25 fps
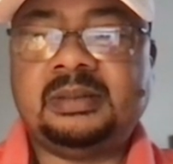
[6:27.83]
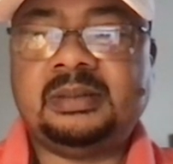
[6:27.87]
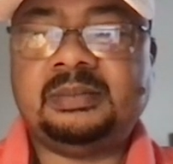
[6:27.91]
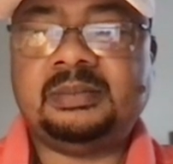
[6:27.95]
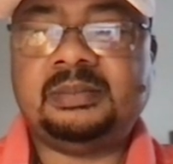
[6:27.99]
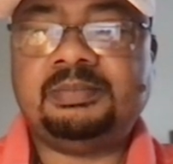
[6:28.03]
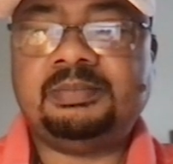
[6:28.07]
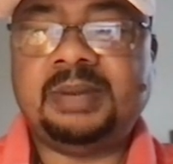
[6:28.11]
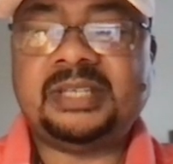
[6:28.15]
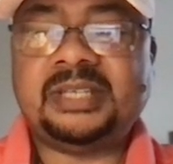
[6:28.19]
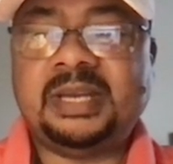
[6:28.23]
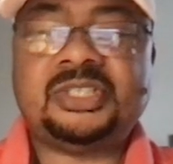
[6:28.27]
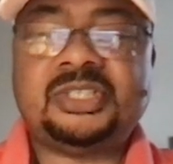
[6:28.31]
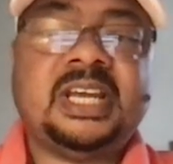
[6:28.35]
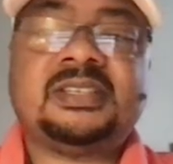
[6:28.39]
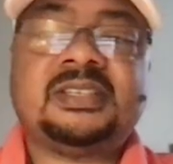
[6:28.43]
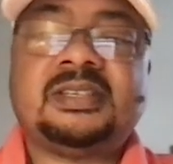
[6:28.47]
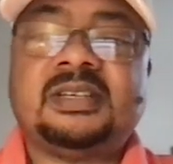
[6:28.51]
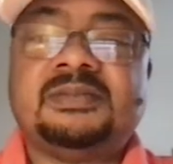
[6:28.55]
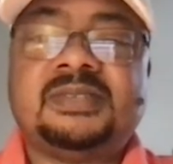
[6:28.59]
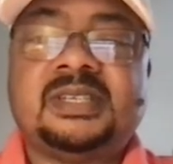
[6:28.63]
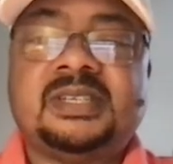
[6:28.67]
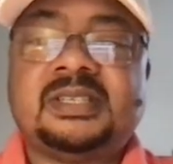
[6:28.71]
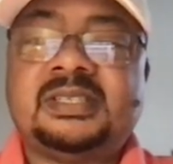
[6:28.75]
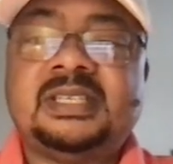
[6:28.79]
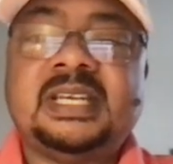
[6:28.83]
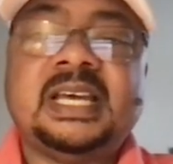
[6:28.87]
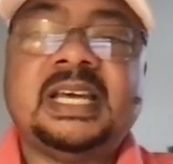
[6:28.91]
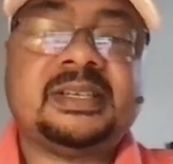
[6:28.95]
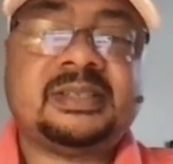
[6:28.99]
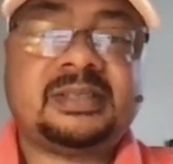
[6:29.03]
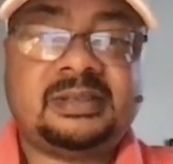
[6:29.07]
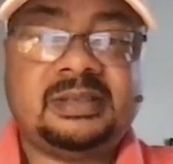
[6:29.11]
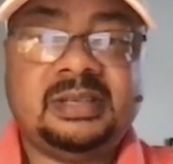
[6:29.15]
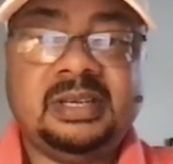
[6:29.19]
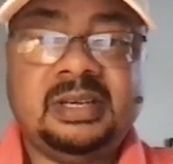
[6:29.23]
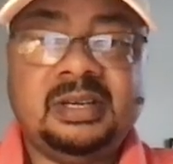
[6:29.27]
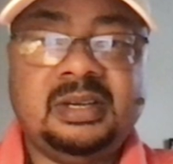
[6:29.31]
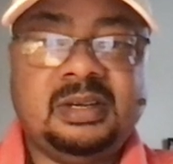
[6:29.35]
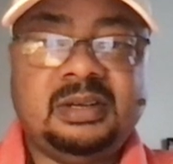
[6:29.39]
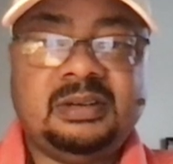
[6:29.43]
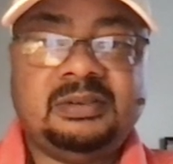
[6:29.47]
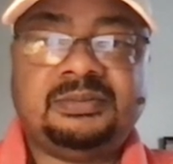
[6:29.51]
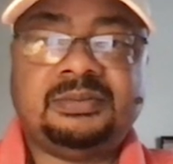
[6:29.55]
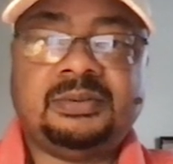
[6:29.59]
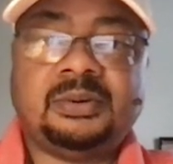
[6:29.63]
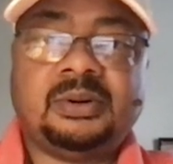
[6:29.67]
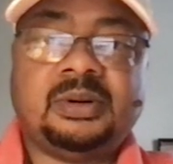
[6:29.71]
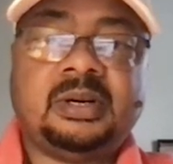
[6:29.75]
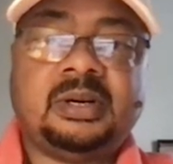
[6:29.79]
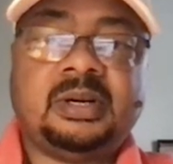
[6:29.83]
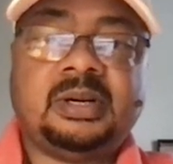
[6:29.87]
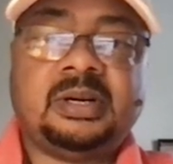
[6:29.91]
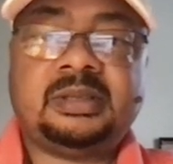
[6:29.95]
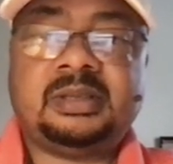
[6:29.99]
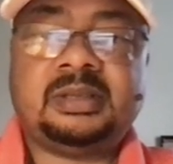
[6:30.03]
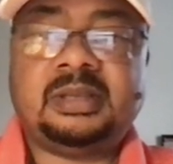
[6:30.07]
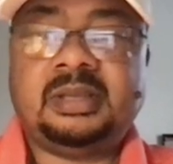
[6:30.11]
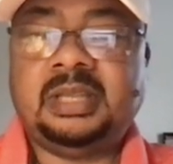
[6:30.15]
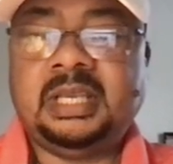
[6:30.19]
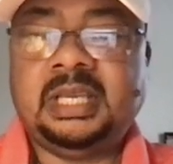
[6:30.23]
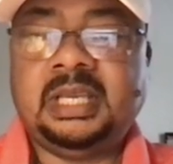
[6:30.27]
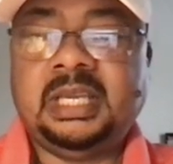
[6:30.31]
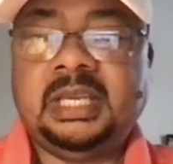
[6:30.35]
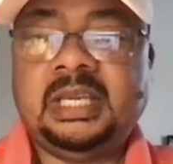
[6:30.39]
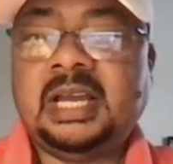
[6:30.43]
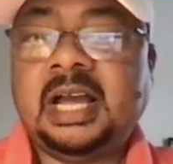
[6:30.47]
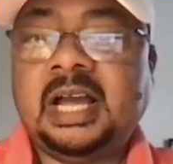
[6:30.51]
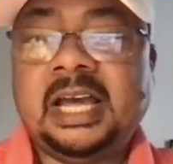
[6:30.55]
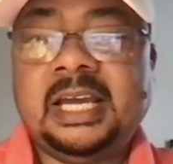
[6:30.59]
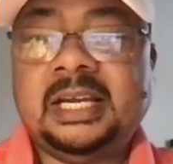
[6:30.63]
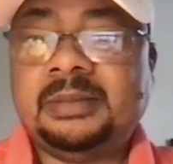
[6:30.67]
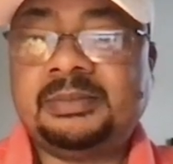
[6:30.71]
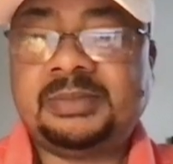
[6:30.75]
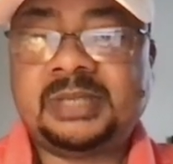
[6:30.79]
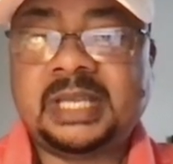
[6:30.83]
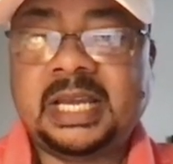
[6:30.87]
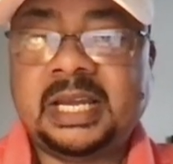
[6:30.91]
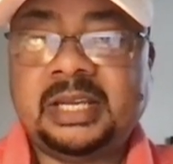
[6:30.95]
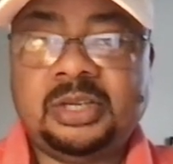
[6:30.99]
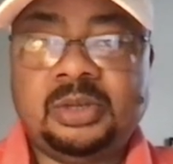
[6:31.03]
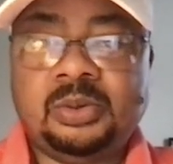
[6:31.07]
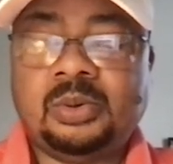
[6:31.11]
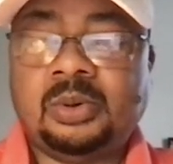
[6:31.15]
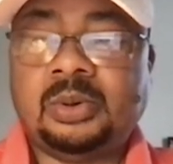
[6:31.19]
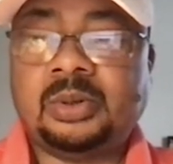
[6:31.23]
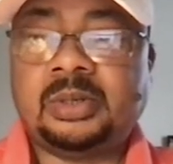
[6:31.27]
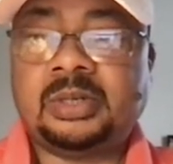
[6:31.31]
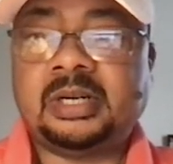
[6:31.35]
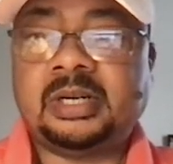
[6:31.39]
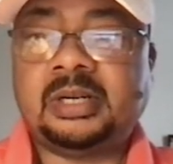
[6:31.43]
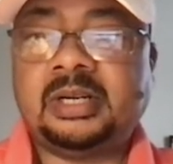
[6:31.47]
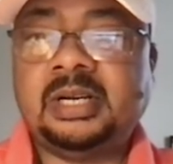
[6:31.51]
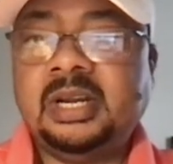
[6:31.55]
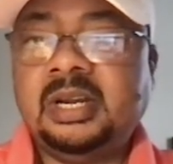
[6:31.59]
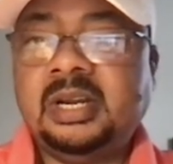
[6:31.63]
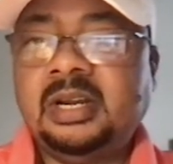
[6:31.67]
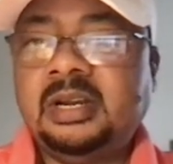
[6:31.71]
best chance of success for the items that you order.